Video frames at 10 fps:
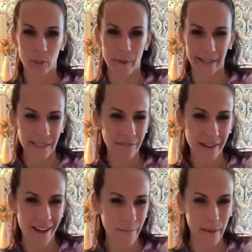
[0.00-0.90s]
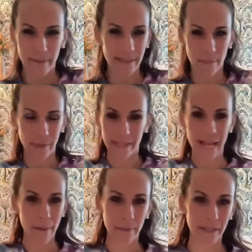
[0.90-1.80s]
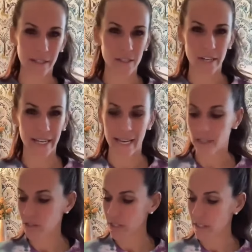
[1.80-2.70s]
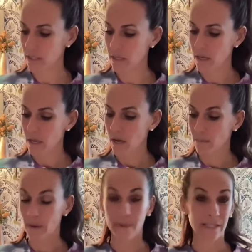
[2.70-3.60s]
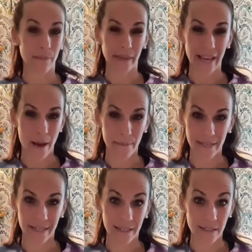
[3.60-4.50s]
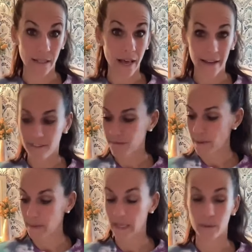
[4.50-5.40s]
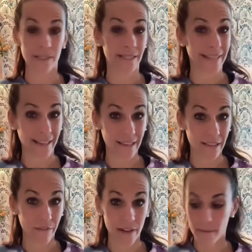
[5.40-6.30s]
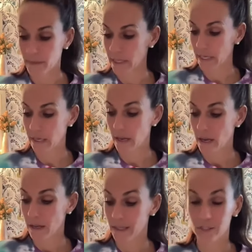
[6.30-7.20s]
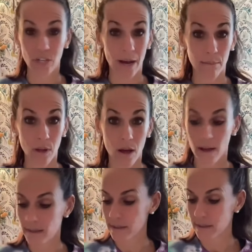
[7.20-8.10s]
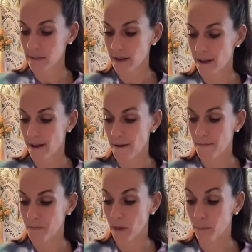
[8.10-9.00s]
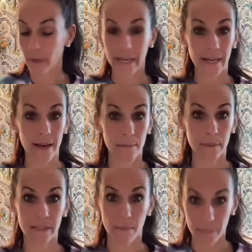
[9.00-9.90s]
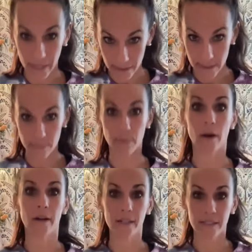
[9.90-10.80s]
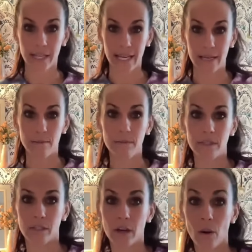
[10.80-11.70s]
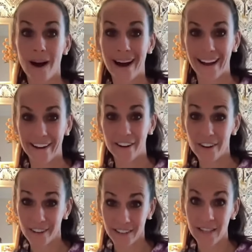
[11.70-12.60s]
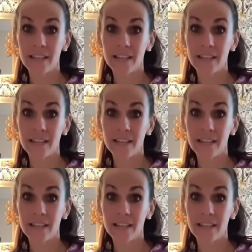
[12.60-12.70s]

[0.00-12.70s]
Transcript: perspective now. Maybe something's happened in your connection. Maybe something happened in his life. Maybe there was a death in the family, a job loss, um, a breakup. Something sparked him to go higher